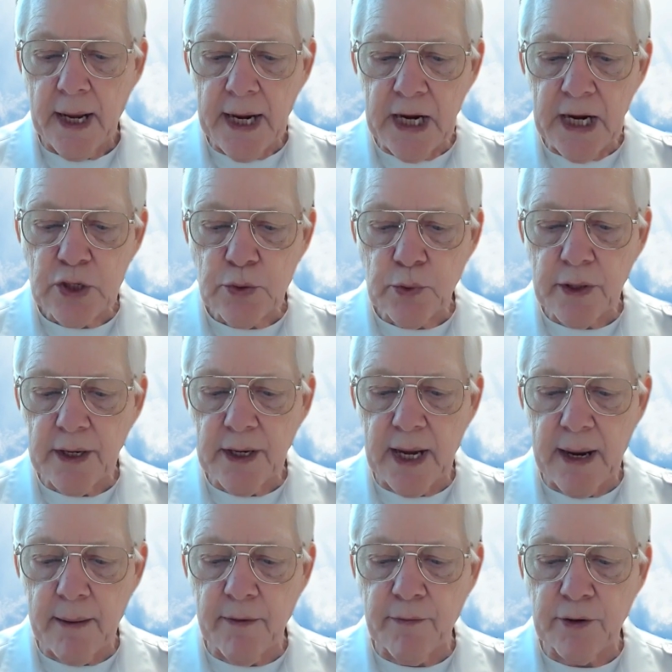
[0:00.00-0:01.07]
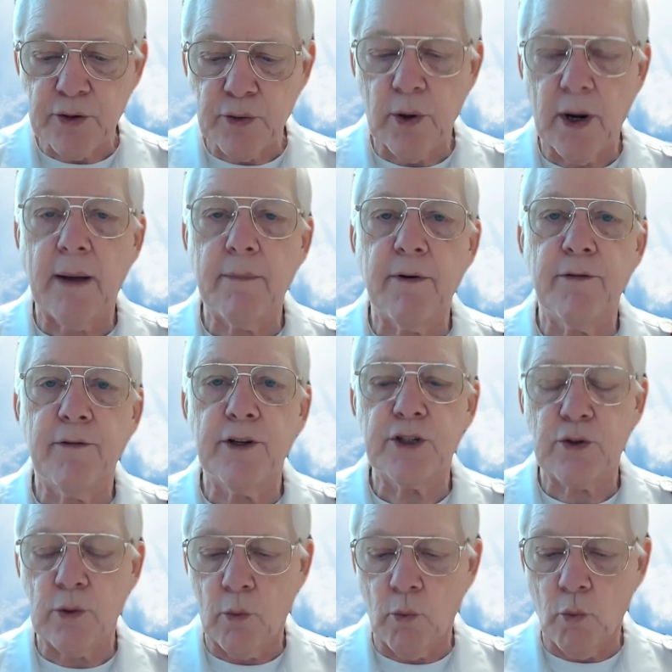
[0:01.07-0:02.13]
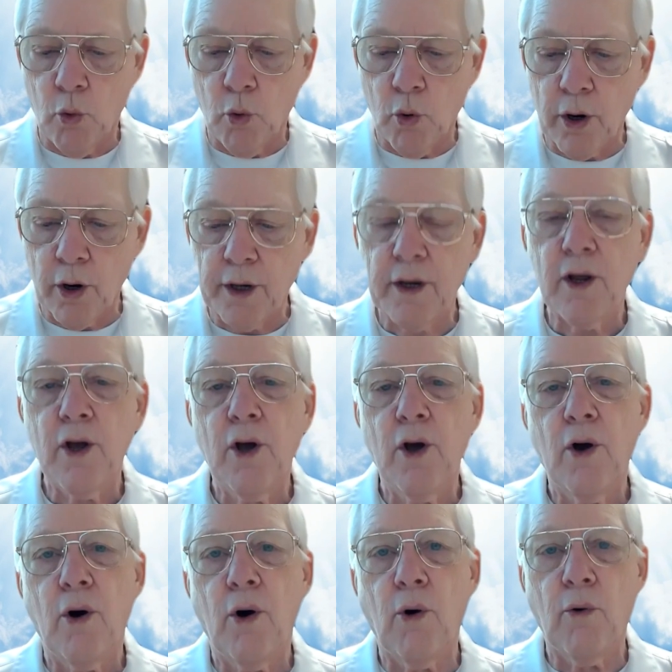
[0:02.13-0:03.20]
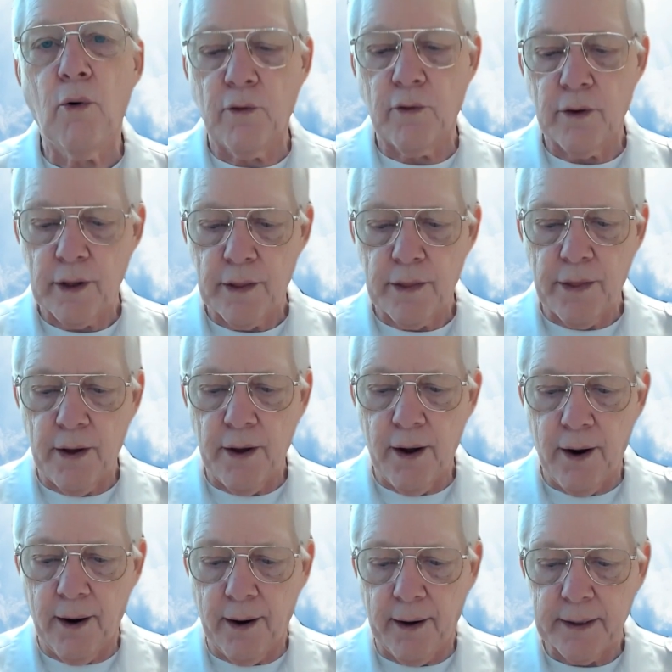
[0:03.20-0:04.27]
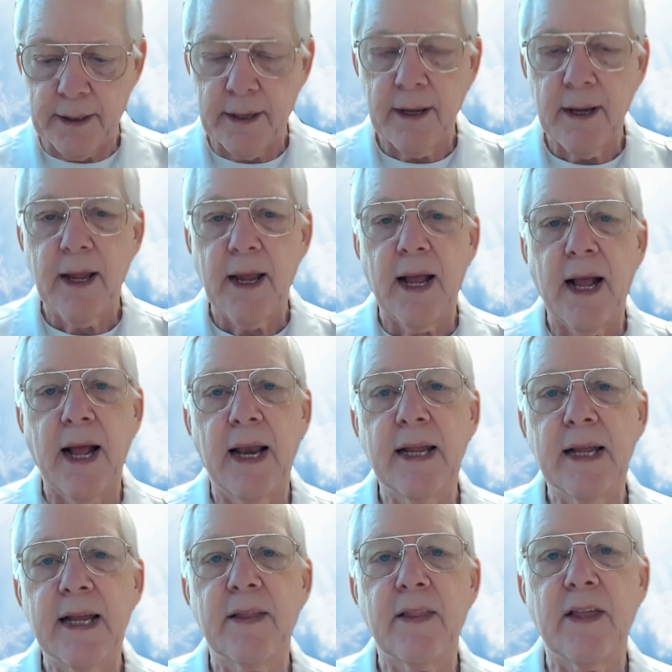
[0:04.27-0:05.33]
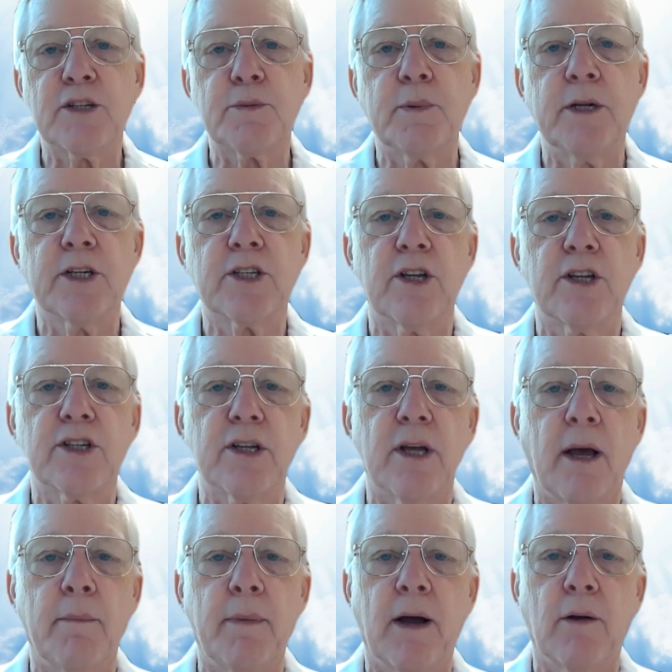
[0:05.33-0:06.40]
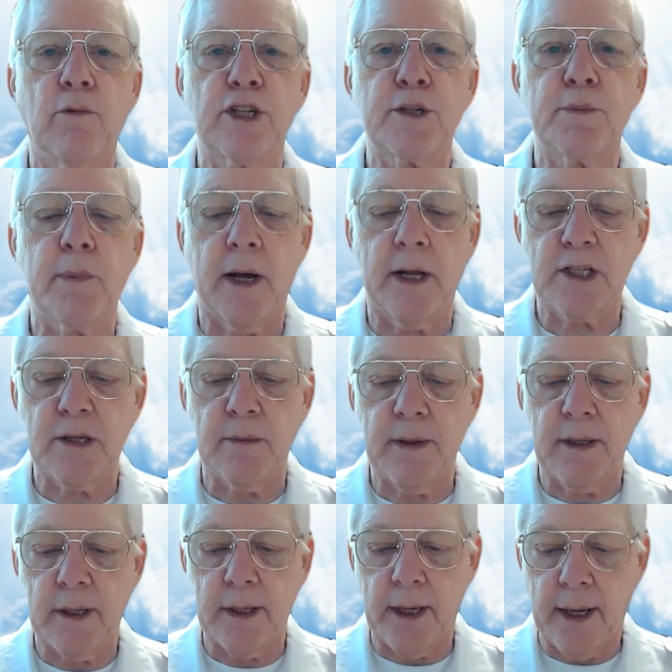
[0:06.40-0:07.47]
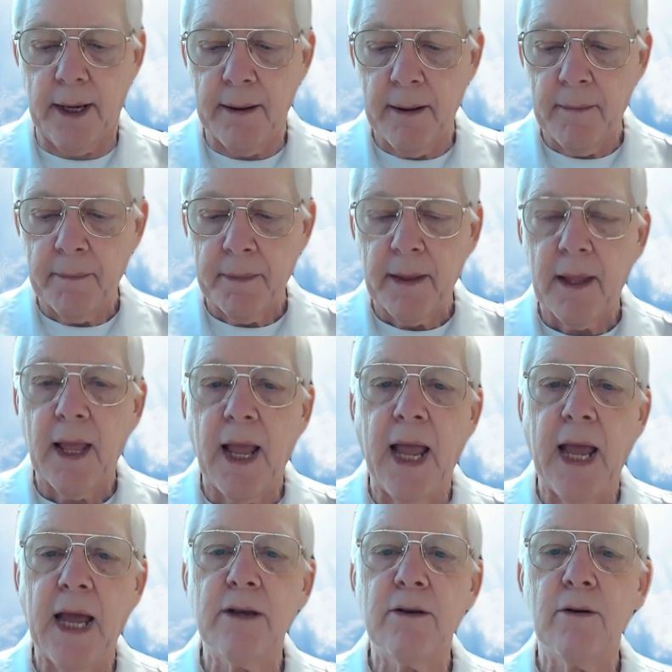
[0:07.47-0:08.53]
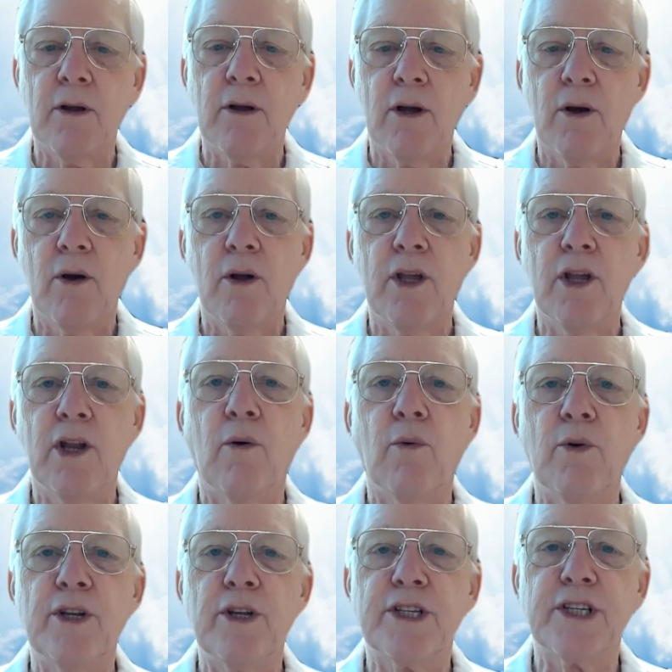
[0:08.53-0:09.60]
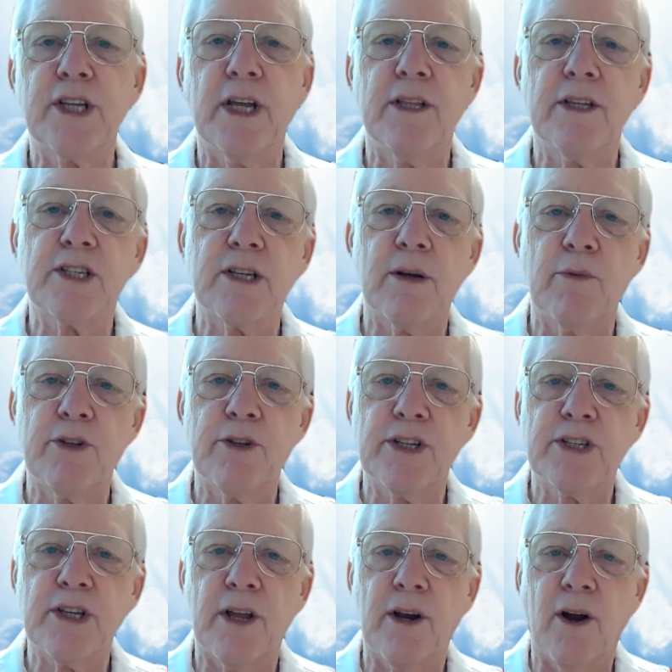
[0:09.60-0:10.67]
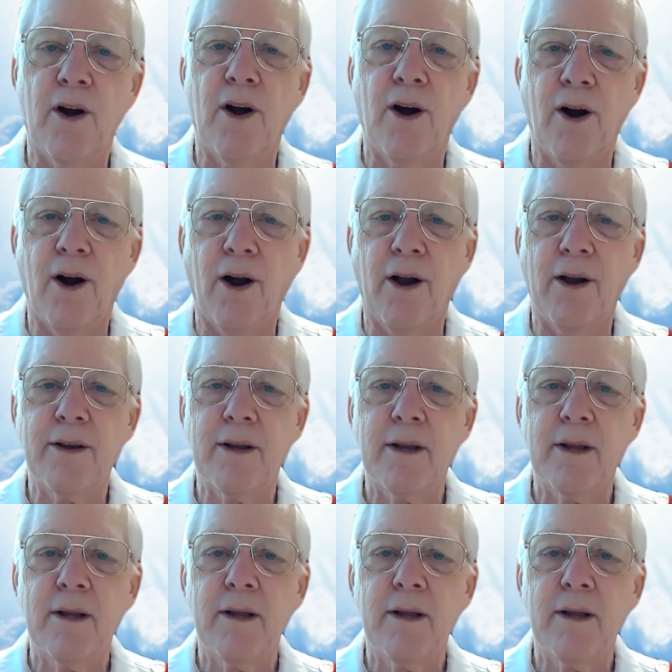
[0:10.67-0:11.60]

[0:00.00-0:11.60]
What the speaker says: each with the name of a tribe of Israel, worn over the heart. And again, that speaks to us about responsibility. And, when you say that someone is on our heart,